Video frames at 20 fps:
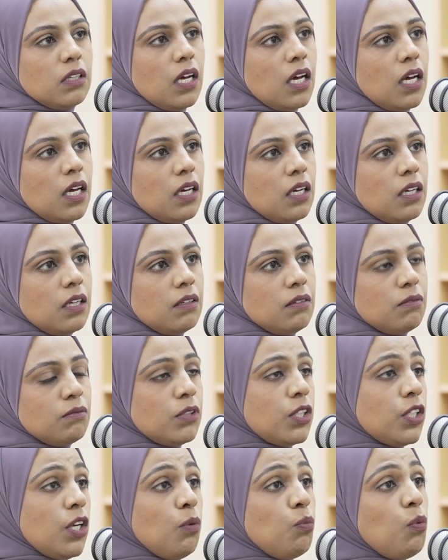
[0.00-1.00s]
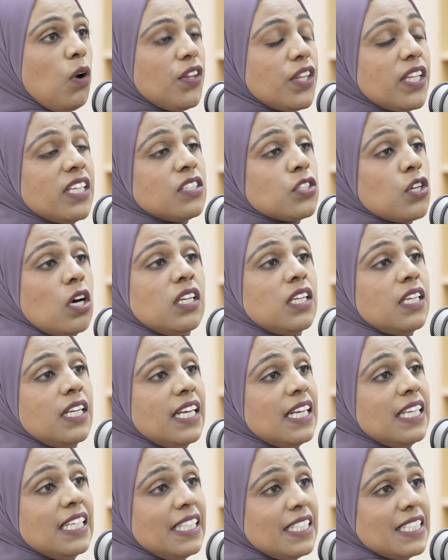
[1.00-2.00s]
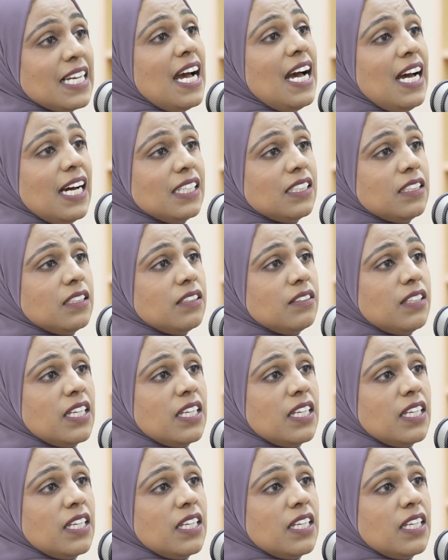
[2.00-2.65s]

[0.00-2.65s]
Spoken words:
what the scholarly elite had.